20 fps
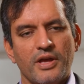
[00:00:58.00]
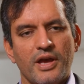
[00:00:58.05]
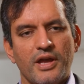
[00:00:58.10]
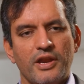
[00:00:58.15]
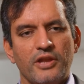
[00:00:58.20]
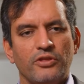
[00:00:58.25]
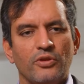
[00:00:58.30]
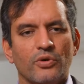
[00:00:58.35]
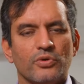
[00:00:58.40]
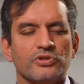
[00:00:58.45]

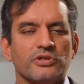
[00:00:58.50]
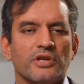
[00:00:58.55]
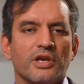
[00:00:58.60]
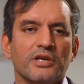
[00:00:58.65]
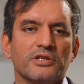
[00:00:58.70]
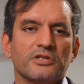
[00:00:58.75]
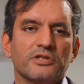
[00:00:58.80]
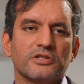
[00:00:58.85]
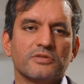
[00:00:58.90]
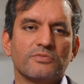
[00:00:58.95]
And in those
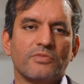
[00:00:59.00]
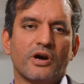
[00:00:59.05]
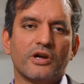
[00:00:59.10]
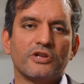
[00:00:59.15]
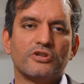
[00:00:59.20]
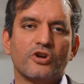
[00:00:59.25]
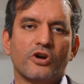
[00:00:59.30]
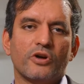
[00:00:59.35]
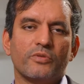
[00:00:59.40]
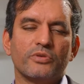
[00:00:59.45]
cases, my
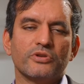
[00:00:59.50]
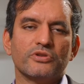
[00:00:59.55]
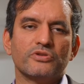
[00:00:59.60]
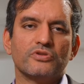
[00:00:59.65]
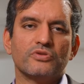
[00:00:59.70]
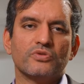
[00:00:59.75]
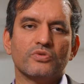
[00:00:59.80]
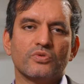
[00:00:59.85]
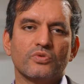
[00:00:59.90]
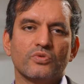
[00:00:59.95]
job
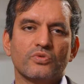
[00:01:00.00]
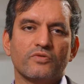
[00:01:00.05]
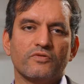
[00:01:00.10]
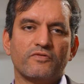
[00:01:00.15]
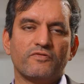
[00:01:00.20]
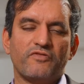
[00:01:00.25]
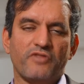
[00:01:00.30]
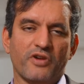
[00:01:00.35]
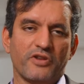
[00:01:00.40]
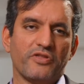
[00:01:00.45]
is to
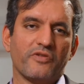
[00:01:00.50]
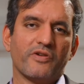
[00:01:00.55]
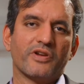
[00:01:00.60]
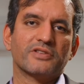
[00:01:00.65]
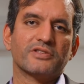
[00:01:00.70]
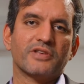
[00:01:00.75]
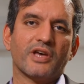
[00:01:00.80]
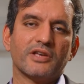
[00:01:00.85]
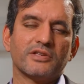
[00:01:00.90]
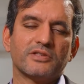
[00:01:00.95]
further
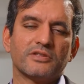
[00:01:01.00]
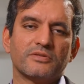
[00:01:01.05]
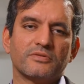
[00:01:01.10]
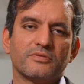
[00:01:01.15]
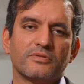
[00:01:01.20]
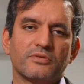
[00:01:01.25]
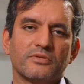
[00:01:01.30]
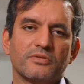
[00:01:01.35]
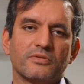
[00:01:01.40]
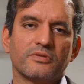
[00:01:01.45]

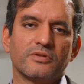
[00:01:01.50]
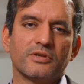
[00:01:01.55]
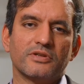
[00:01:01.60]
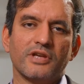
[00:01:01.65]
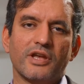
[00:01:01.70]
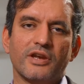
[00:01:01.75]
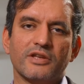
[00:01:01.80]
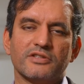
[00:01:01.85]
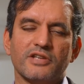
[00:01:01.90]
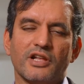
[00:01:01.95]
assess the
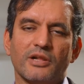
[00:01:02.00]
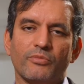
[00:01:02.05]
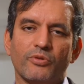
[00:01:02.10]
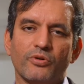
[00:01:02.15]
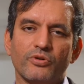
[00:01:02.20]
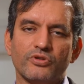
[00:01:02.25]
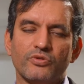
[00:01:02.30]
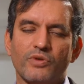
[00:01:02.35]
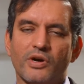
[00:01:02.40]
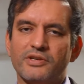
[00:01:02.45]
tennis
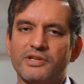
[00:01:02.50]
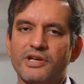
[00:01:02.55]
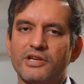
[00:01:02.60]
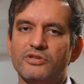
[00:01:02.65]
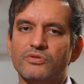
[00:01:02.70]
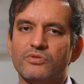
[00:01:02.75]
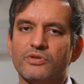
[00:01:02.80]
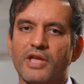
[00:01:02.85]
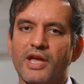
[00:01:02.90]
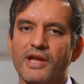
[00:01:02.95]
elbow. So I
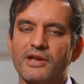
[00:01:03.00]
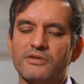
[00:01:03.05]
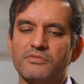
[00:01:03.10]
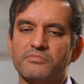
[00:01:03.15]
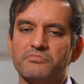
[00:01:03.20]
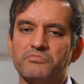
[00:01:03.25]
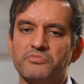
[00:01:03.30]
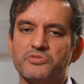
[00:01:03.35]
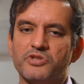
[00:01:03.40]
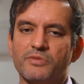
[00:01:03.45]
tend to get
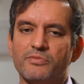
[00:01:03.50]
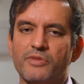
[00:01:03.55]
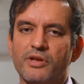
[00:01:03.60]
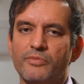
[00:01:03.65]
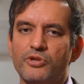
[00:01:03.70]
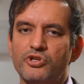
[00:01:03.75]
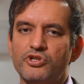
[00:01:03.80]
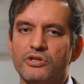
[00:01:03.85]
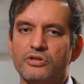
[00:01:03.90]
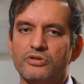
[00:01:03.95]
some
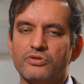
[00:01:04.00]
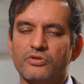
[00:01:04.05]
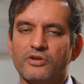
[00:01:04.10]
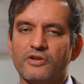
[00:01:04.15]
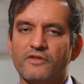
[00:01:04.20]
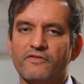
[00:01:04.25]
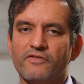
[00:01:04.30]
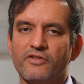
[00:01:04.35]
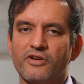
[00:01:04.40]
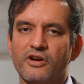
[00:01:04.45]
imaging to
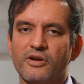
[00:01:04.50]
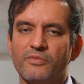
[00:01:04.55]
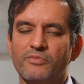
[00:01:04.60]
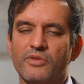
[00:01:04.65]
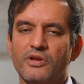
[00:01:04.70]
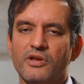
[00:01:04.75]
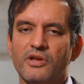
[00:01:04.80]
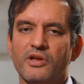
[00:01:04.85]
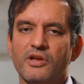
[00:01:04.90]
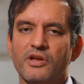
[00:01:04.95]

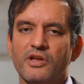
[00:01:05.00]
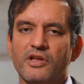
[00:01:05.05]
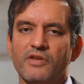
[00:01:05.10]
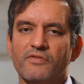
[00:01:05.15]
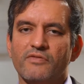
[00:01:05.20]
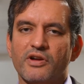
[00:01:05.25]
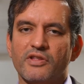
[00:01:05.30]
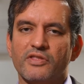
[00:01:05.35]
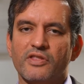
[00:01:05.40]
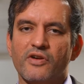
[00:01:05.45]
confirm
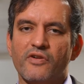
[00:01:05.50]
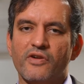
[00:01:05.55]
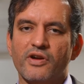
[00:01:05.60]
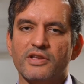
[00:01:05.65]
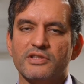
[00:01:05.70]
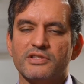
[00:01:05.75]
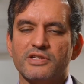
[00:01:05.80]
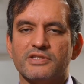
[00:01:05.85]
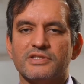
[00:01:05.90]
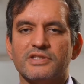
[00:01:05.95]
whether there
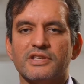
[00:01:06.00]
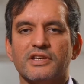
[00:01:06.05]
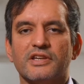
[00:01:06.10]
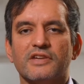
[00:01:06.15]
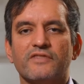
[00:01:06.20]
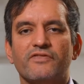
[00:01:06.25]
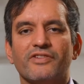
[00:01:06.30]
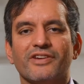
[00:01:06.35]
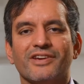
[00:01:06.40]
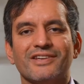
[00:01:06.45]
is a
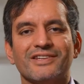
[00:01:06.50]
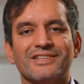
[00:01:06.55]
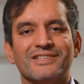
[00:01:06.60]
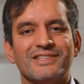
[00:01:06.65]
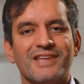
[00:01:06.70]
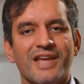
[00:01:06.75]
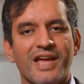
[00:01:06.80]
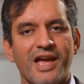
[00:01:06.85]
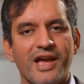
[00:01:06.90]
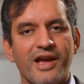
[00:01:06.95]
significant
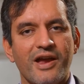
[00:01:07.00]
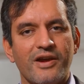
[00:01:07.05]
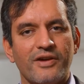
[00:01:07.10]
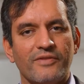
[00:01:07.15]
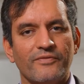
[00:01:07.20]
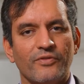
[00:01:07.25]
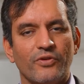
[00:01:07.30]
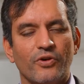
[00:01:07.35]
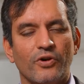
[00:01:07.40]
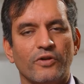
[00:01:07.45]

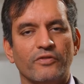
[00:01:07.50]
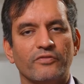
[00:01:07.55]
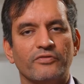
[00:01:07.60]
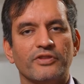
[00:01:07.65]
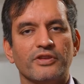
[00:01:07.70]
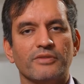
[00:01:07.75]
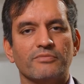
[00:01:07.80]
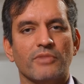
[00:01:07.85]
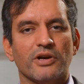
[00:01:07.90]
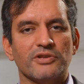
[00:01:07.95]
tear of
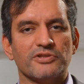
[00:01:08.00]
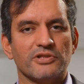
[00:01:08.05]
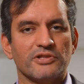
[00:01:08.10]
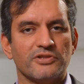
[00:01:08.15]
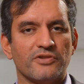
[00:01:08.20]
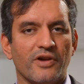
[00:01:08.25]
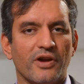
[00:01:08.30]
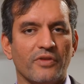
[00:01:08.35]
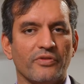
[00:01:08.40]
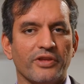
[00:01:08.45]
the
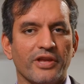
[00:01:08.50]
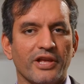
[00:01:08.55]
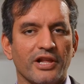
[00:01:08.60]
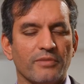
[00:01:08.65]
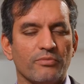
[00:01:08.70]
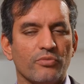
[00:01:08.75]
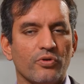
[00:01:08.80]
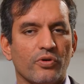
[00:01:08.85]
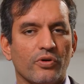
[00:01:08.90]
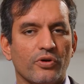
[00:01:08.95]
muscles around the
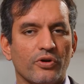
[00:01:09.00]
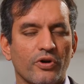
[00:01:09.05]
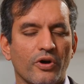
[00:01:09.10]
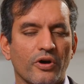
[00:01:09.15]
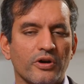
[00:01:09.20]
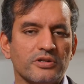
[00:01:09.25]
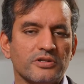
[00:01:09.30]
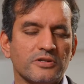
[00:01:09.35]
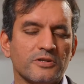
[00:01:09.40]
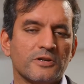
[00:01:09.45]
elbow or
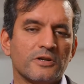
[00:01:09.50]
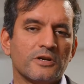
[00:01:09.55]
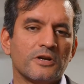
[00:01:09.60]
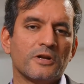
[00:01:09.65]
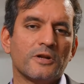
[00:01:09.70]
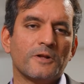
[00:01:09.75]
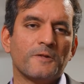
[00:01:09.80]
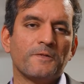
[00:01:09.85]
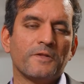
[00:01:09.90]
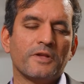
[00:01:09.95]
not,
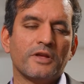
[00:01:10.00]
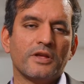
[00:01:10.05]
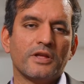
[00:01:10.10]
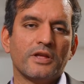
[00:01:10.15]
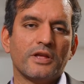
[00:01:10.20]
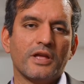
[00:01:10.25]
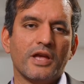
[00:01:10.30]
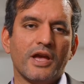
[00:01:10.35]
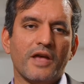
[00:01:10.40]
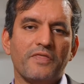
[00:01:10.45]

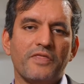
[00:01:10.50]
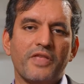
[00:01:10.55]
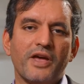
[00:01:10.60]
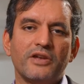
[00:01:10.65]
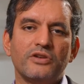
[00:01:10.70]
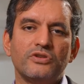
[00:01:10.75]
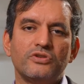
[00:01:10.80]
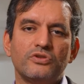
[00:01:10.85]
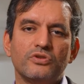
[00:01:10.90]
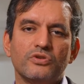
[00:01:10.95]
and
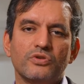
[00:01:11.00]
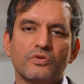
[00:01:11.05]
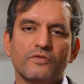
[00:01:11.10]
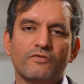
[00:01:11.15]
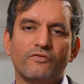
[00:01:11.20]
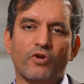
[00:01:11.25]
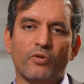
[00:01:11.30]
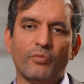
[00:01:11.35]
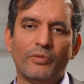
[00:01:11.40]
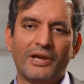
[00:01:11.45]
then to
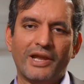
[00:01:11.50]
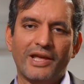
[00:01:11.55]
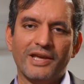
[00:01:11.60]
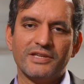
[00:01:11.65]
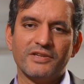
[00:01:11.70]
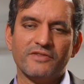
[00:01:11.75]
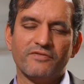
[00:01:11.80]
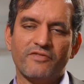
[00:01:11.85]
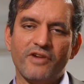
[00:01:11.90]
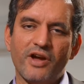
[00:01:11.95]

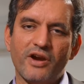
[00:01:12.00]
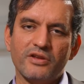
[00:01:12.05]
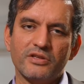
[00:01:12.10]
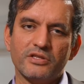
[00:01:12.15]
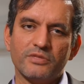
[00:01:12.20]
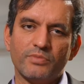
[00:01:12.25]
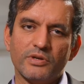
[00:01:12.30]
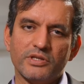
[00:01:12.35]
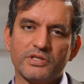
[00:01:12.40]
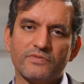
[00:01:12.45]
formulate a very
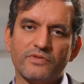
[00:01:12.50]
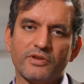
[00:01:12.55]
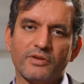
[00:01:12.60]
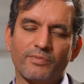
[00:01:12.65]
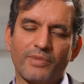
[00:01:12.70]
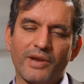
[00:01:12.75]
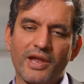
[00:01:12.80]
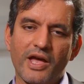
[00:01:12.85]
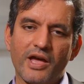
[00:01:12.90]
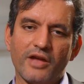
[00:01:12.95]

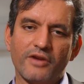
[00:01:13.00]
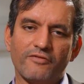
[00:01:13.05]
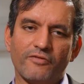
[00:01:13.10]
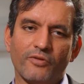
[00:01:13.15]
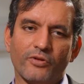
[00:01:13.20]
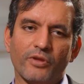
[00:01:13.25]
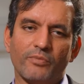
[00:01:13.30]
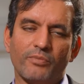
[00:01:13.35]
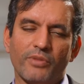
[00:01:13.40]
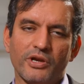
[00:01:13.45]
specific plan
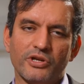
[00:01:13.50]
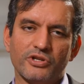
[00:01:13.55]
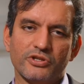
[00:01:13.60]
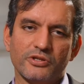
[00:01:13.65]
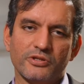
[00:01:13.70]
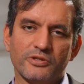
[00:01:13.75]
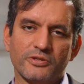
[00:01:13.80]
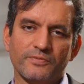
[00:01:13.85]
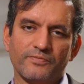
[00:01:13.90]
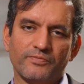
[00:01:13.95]
for the
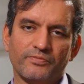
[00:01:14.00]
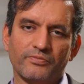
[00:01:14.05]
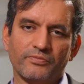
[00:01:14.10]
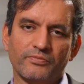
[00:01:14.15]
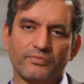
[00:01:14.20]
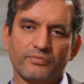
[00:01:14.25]
patients.